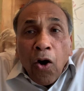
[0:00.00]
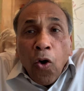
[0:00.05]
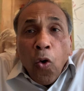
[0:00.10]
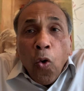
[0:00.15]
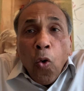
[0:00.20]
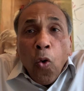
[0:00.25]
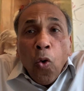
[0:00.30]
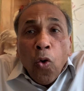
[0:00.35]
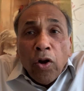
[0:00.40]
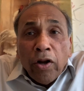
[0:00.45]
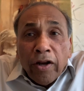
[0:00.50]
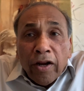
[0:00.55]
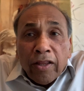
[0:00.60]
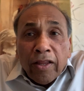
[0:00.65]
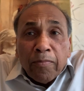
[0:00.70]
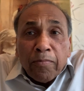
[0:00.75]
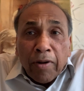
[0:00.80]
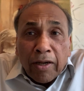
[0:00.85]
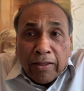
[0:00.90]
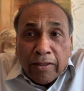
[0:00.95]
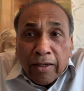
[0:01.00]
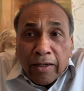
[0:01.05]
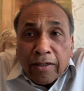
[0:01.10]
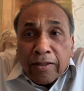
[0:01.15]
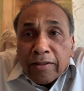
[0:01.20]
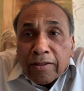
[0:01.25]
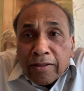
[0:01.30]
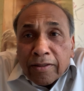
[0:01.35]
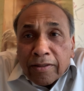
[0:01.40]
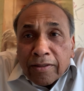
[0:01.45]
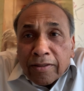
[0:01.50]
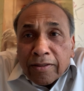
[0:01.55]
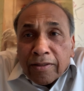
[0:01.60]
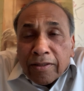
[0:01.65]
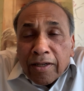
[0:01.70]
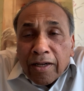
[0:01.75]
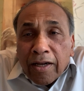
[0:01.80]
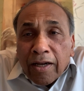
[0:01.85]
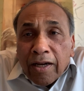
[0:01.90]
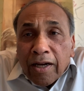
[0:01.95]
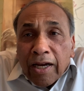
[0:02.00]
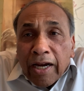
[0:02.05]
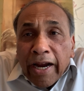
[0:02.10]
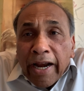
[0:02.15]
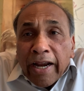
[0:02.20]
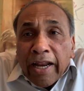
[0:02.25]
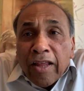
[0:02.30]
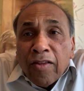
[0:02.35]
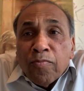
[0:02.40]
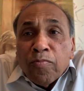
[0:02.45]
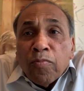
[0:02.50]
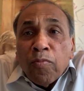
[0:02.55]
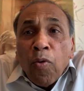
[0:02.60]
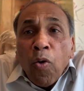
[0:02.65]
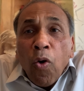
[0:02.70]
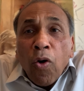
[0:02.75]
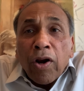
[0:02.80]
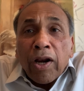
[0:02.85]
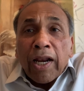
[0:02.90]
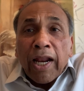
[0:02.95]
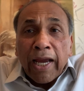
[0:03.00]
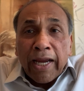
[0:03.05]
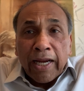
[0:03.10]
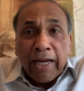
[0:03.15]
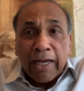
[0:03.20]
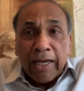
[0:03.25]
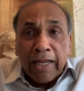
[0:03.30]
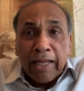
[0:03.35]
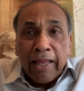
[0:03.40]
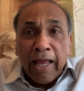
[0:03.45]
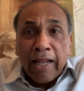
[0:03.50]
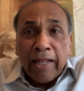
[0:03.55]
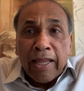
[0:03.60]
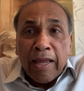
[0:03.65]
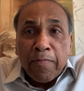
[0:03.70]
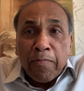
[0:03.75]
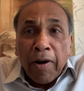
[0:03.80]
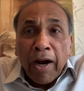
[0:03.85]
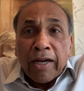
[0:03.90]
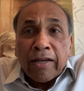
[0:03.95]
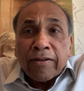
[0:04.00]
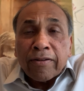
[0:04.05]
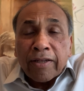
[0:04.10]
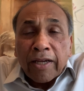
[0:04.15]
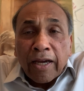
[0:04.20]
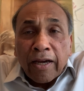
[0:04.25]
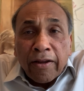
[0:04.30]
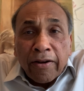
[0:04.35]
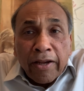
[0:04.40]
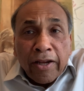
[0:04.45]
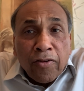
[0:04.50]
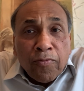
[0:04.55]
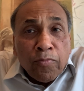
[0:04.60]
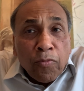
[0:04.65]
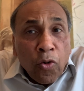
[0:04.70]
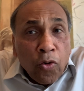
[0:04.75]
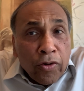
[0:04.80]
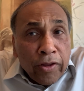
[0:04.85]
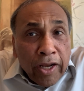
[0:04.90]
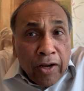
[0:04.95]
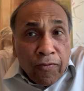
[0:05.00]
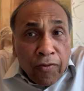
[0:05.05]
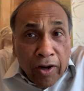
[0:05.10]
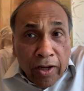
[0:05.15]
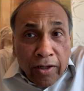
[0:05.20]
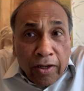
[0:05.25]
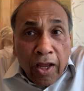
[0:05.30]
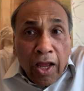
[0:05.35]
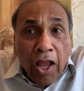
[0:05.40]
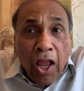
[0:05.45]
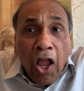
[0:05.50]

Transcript: Older the mother, it is more likely that they might secrete more than one